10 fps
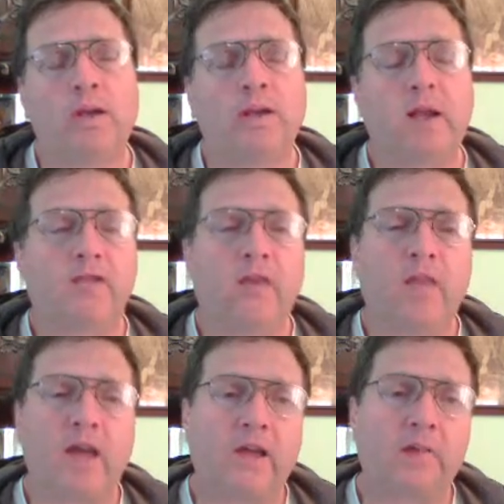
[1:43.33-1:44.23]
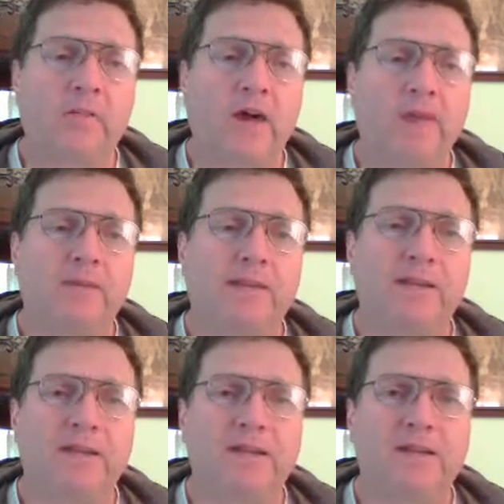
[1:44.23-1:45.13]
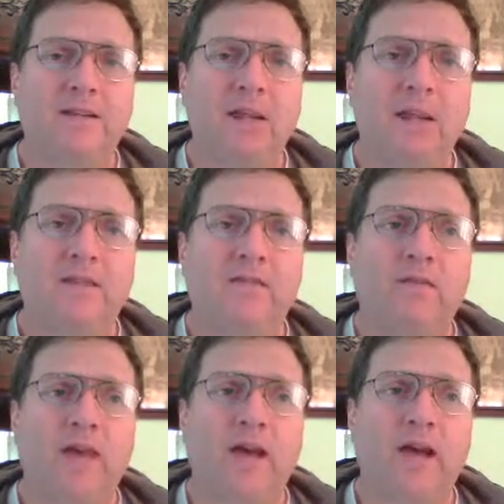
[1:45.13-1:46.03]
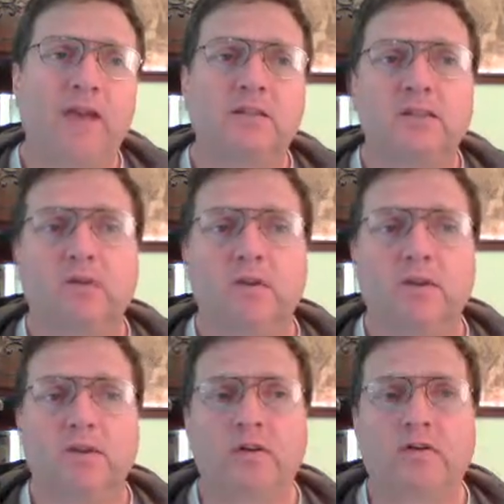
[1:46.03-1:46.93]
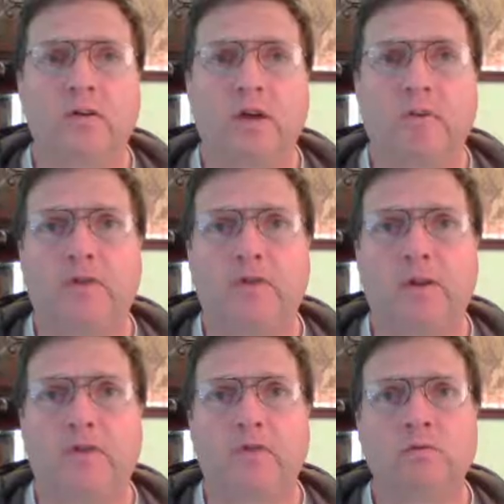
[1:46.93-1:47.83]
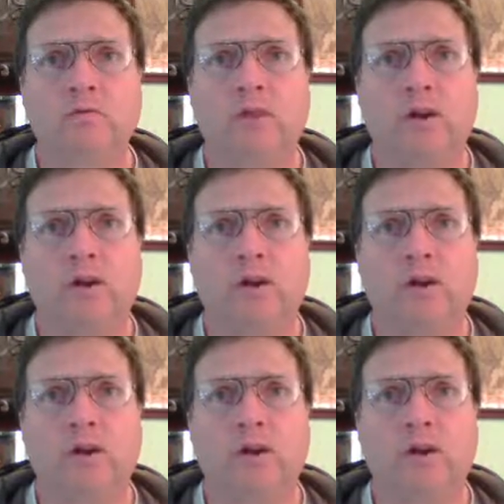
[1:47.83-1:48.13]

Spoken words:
Now for that you probably need to have access to a different couple of telephones.